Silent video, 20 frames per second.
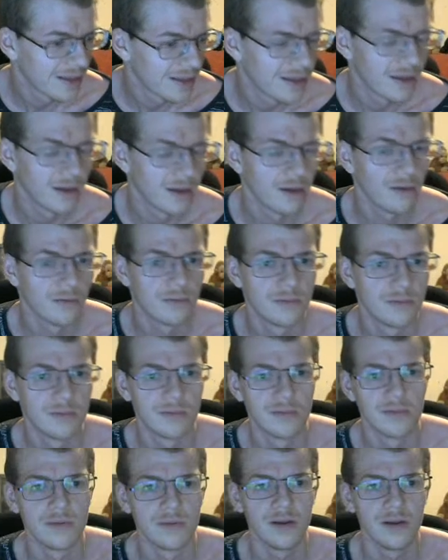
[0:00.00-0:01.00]
Oh,
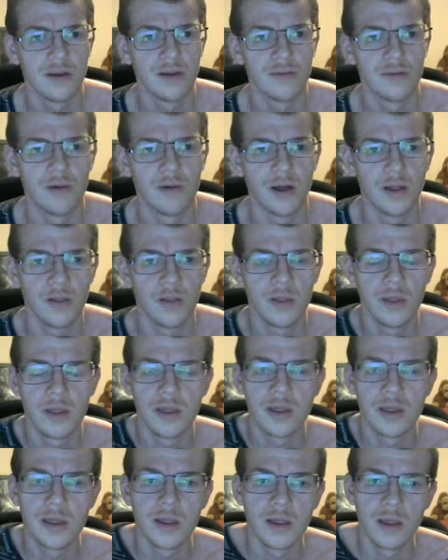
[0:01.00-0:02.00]
well.
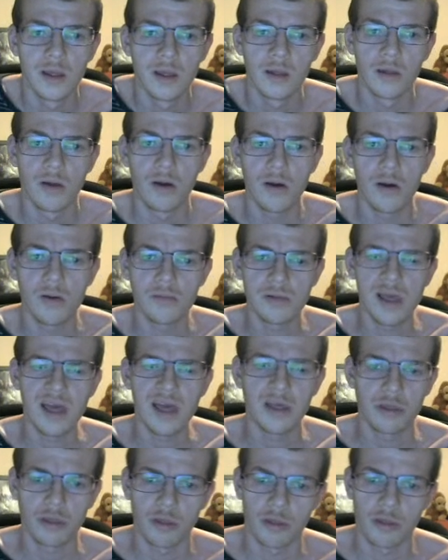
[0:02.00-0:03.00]
Oh,
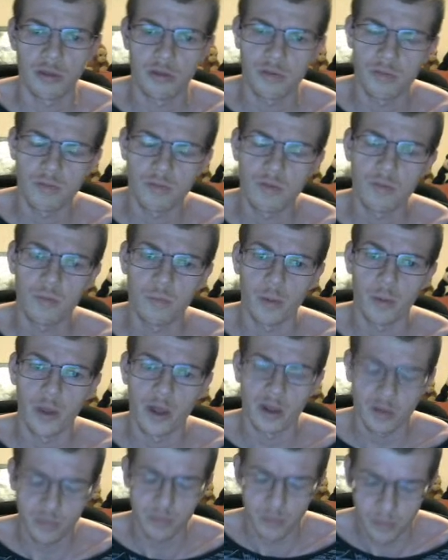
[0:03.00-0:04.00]
yes, there's some good
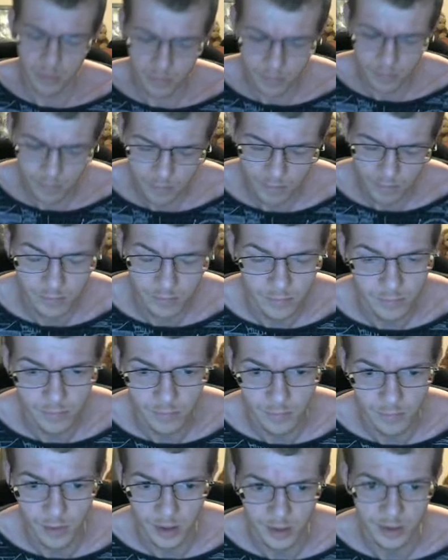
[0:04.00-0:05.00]
players, but
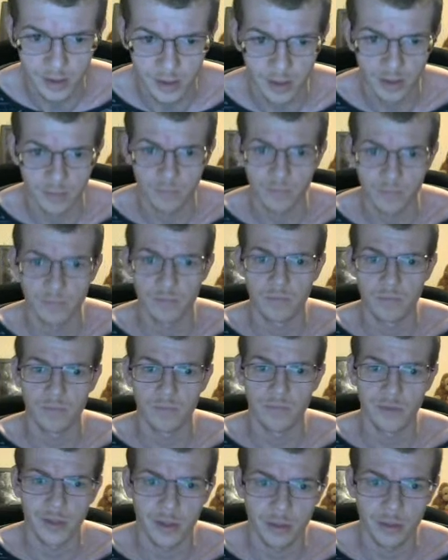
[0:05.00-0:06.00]
my dad
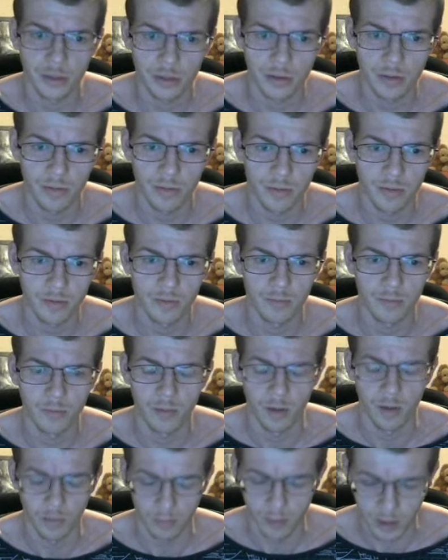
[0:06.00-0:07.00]
thinks that,
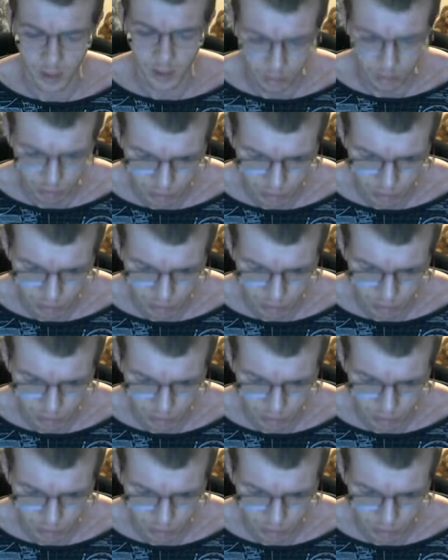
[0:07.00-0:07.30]
well, when he's